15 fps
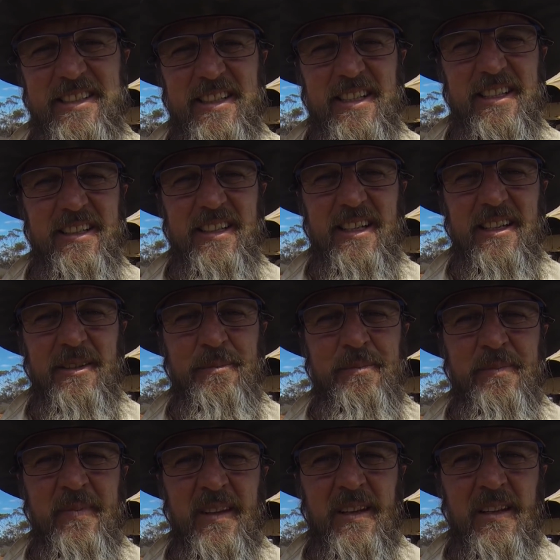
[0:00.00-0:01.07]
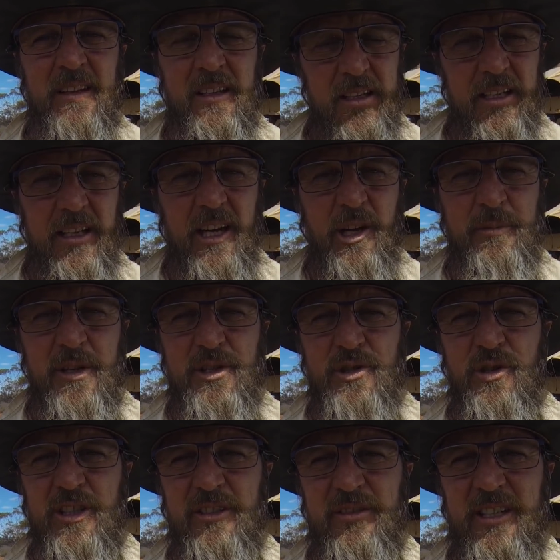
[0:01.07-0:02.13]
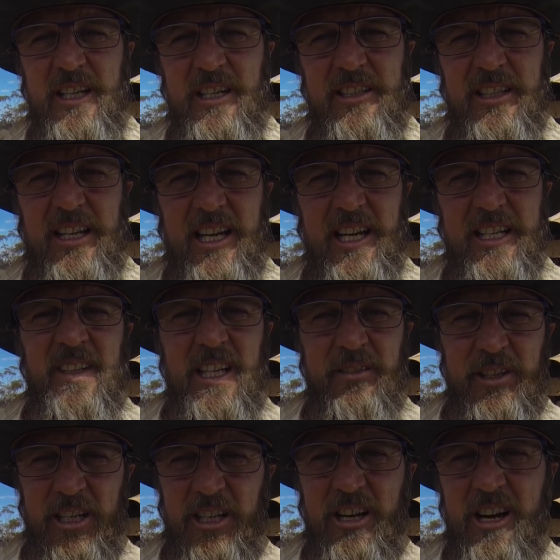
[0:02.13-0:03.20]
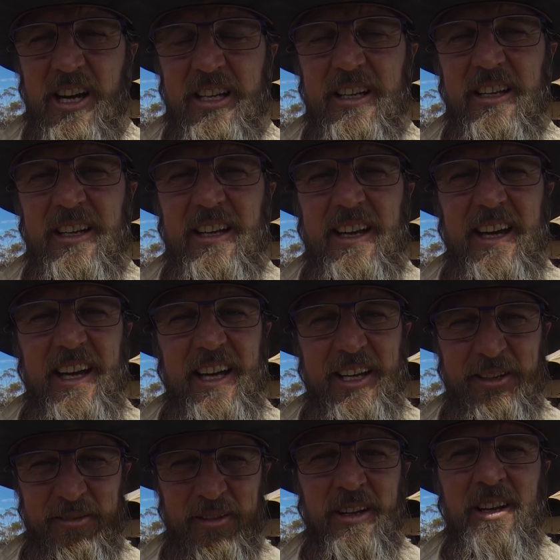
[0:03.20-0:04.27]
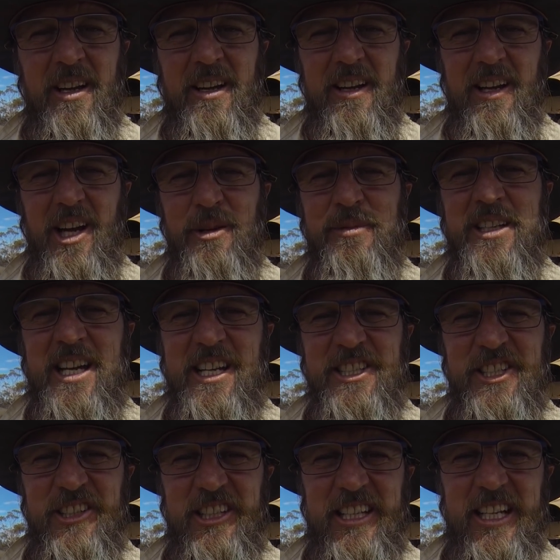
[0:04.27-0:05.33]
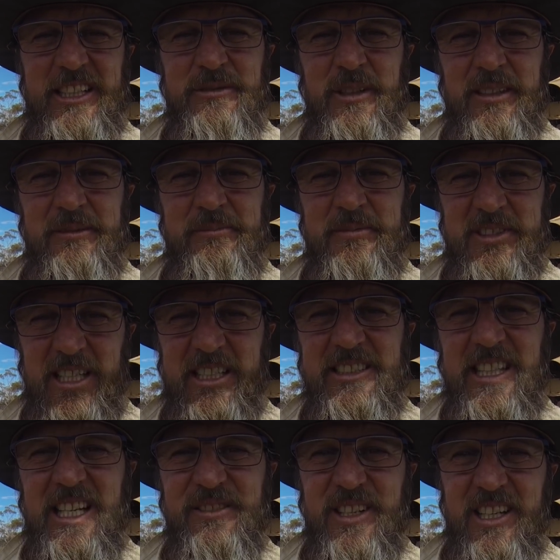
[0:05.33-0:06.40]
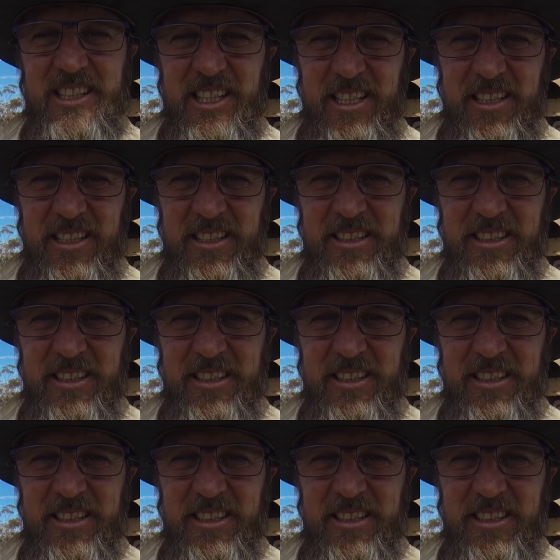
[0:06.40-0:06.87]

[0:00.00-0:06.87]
And yeah, hope you enjoyed the video today. Give it a like and hope to catch you on the next one. Stay safe out there.